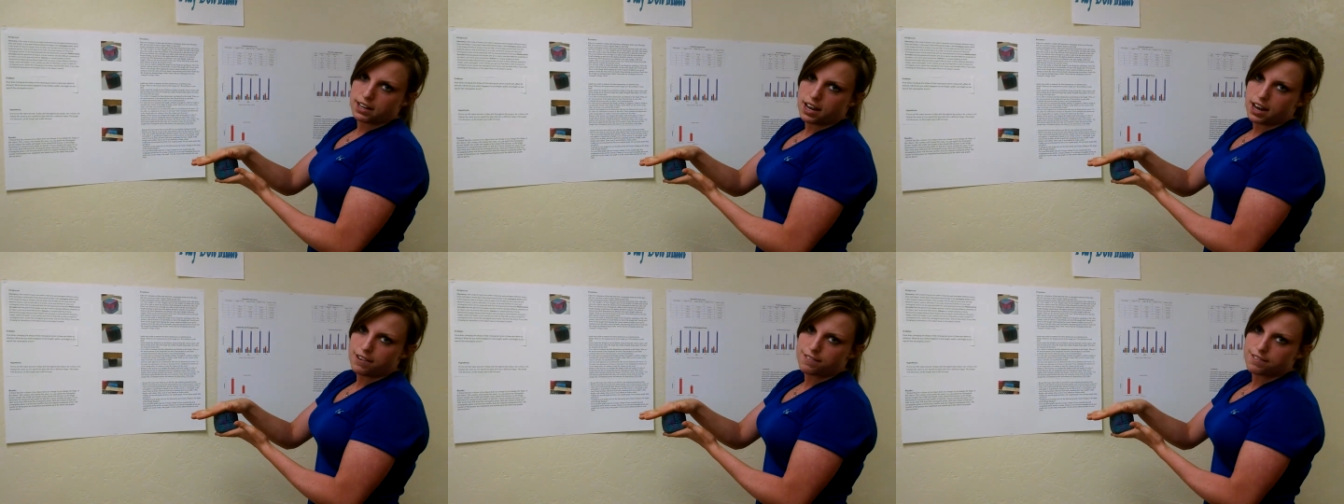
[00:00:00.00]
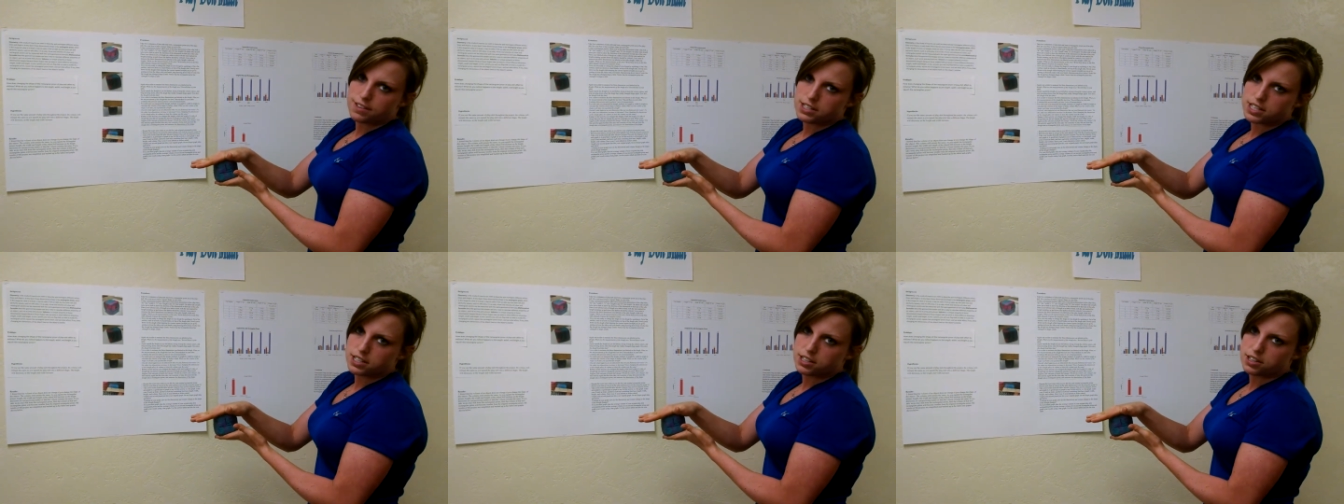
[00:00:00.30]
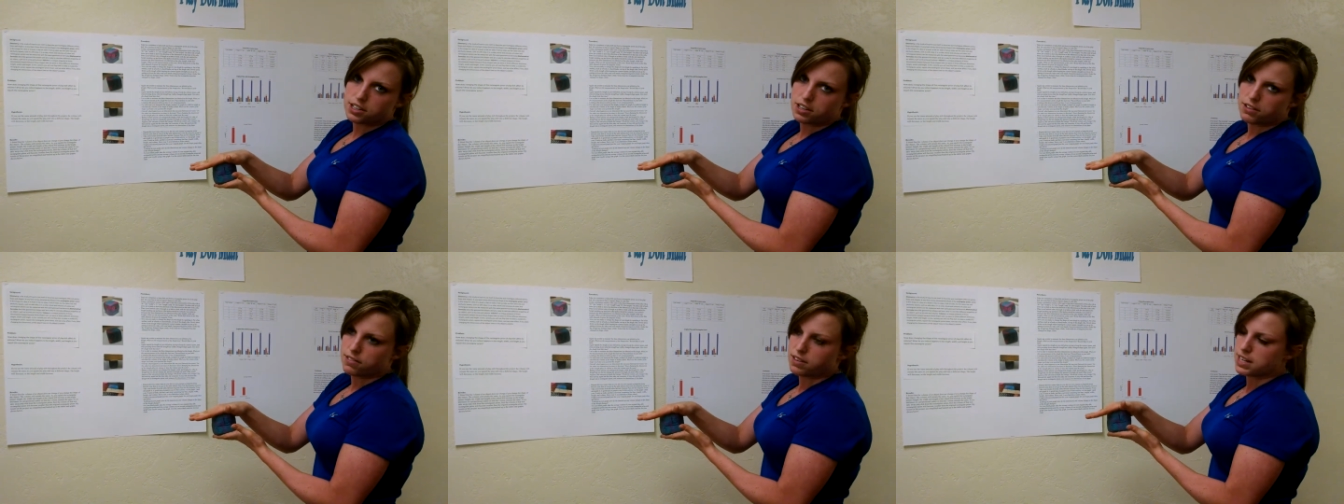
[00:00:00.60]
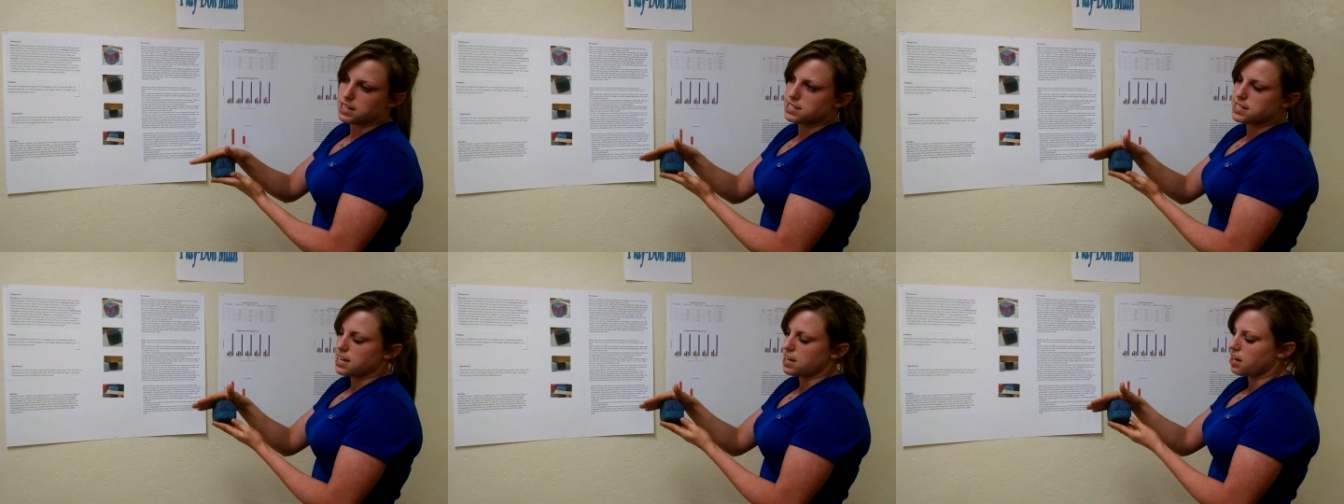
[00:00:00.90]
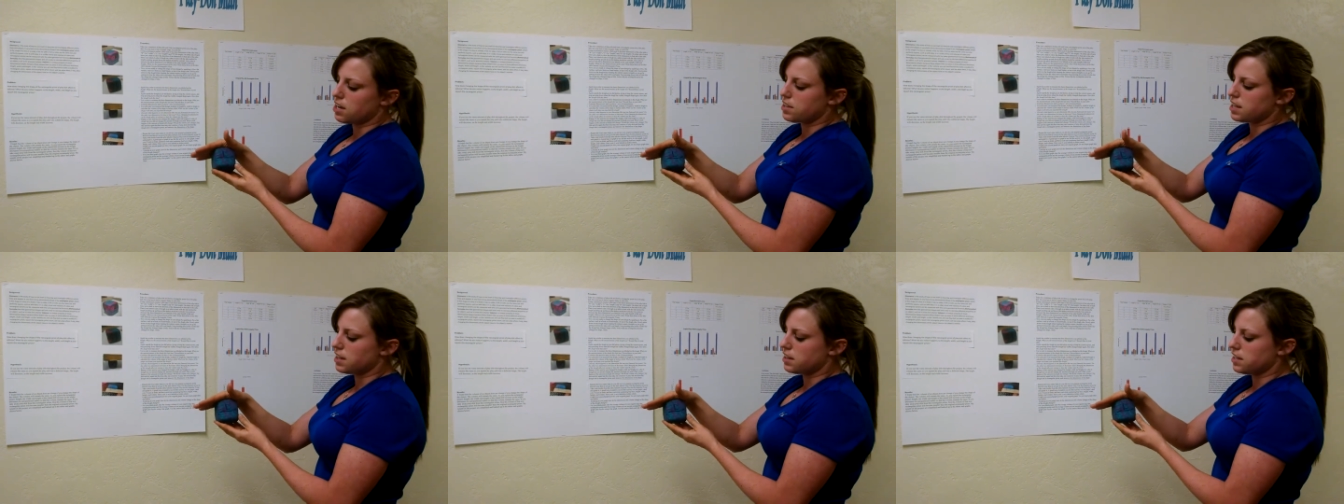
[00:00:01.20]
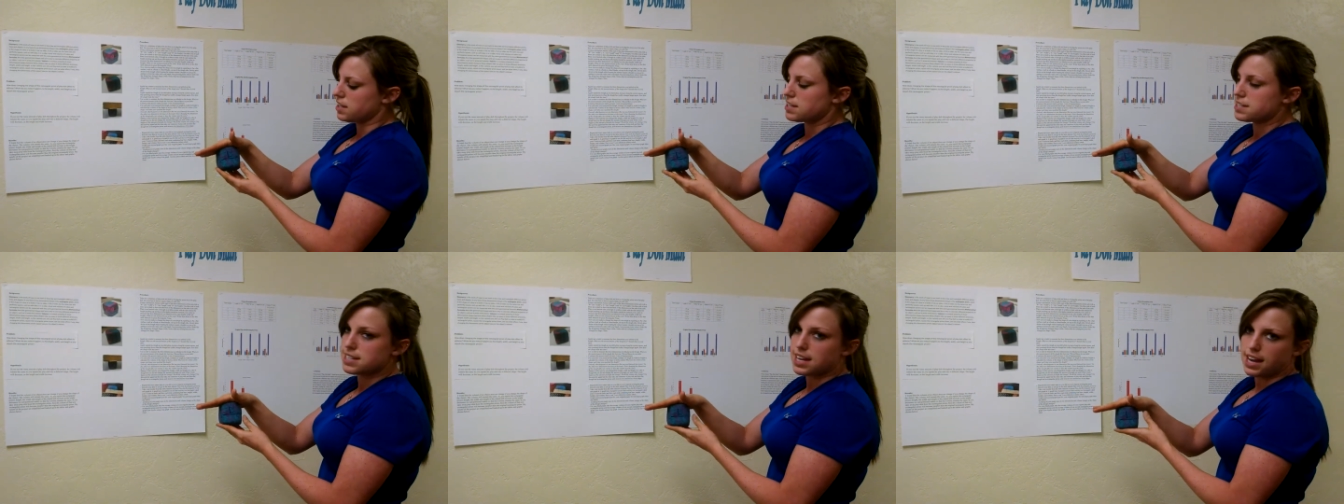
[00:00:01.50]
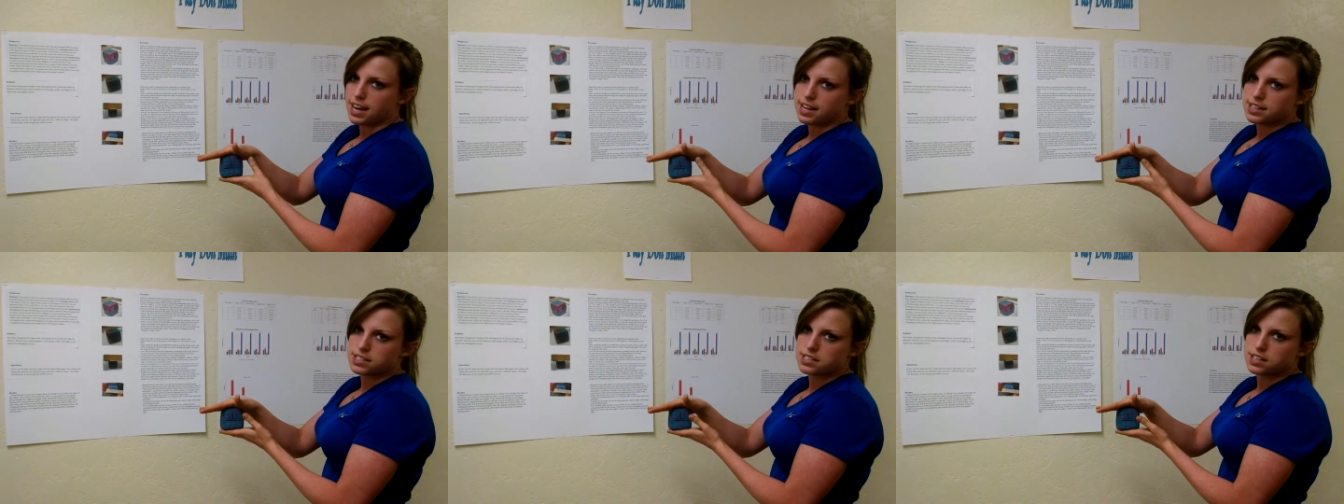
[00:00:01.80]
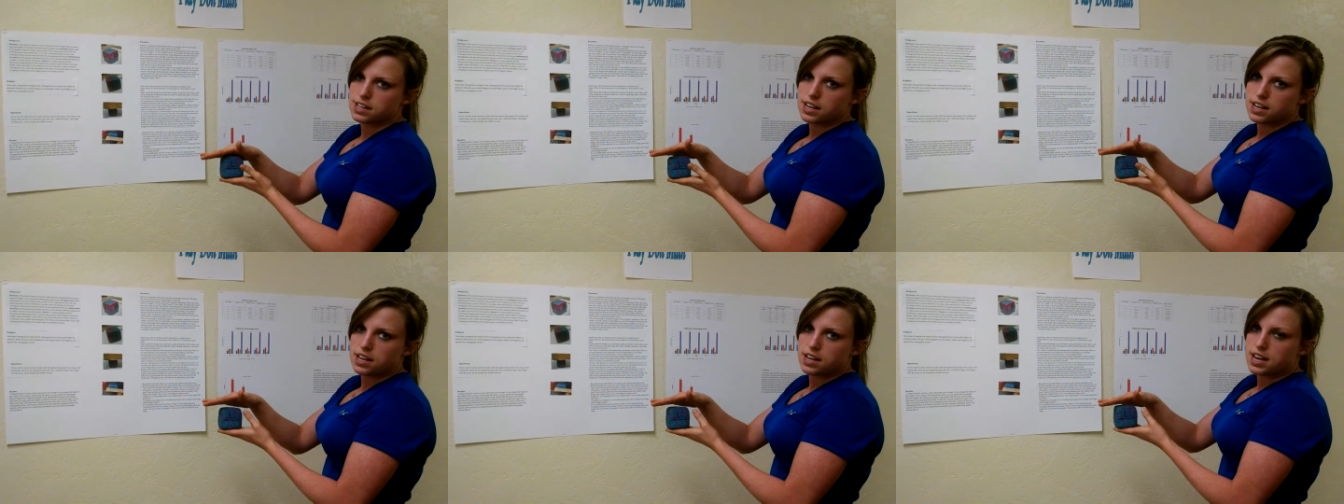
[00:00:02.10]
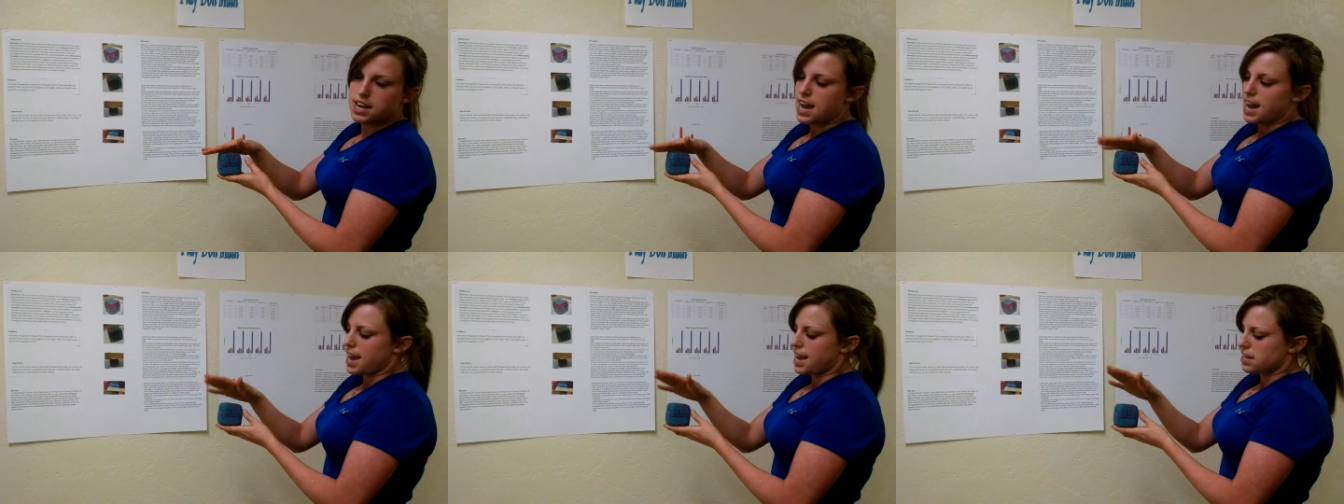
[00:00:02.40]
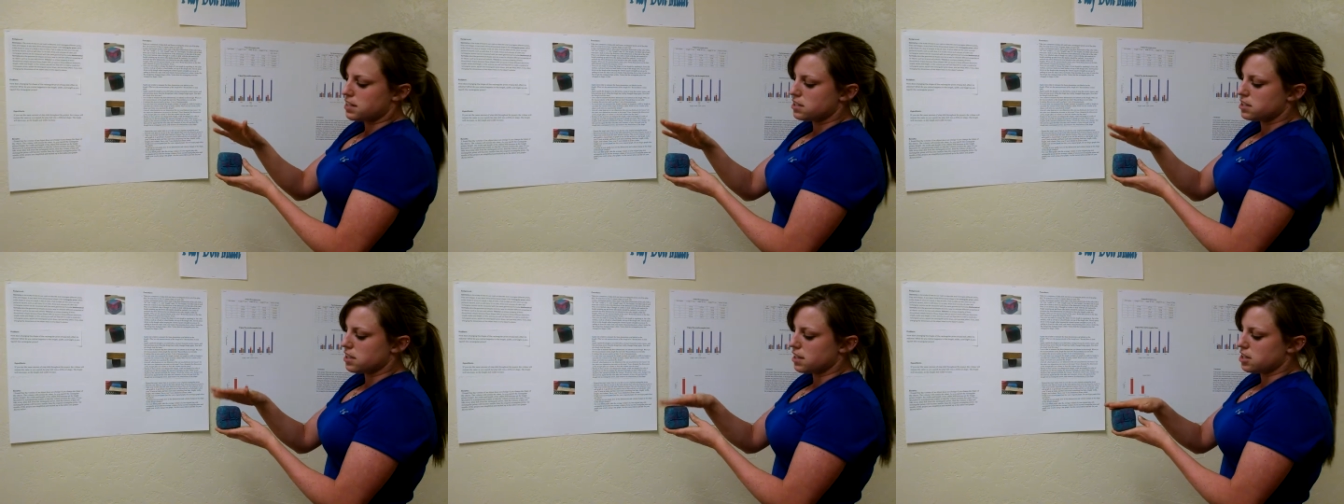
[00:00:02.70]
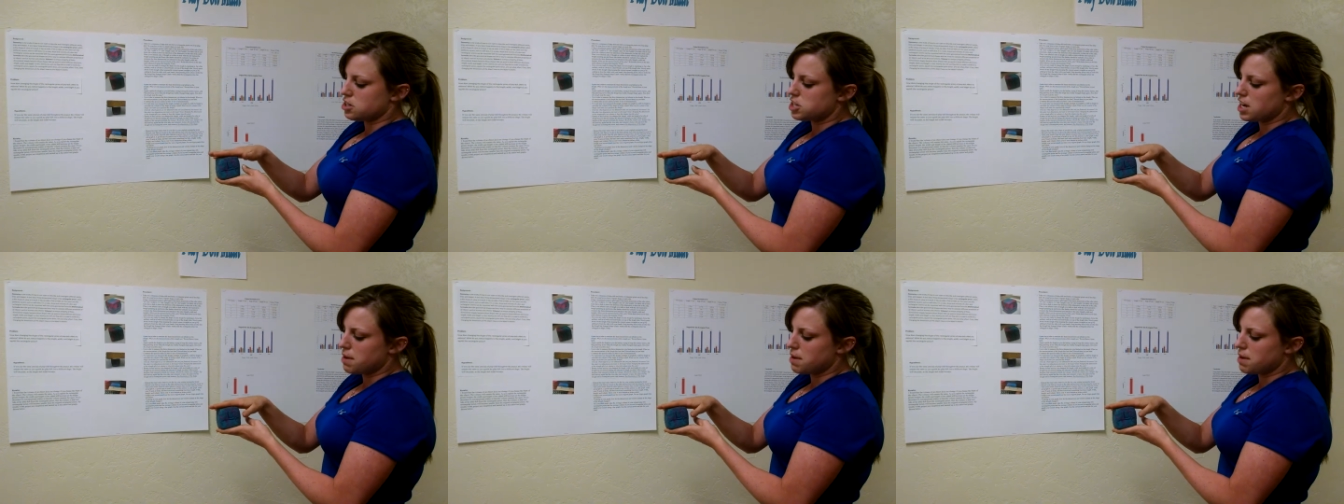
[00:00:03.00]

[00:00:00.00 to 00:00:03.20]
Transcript: enough until you can tell that the